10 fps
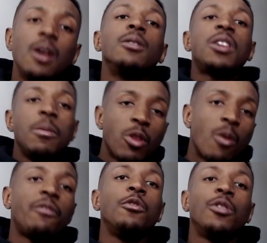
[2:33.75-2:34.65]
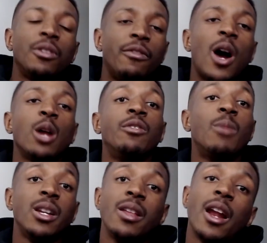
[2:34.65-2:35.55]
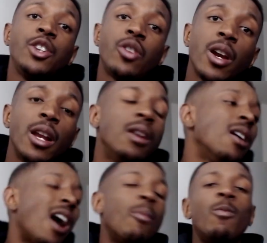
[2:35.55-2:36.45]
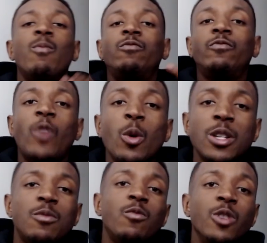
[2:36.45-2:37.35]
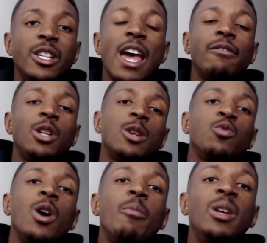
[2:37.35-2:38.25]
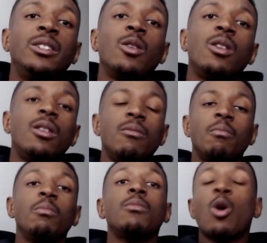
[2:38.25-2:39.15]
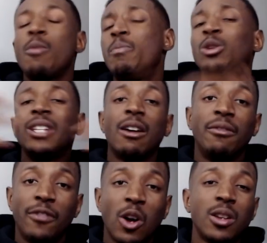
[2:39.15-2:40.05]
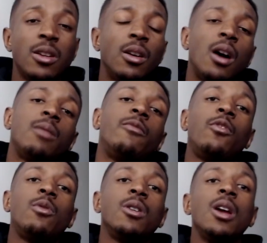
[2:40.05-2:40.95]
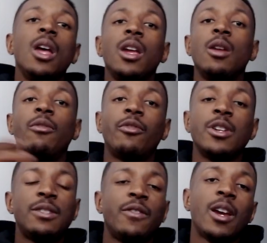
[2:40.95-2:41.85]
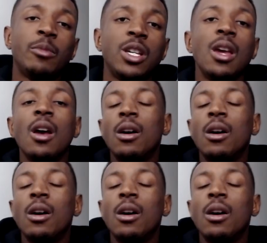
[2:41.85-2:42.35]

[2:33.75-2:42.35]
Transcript: keep throwing fuel on the fire of the money that I trade. I'm focused really heavily as well, building out a fund for friends, family,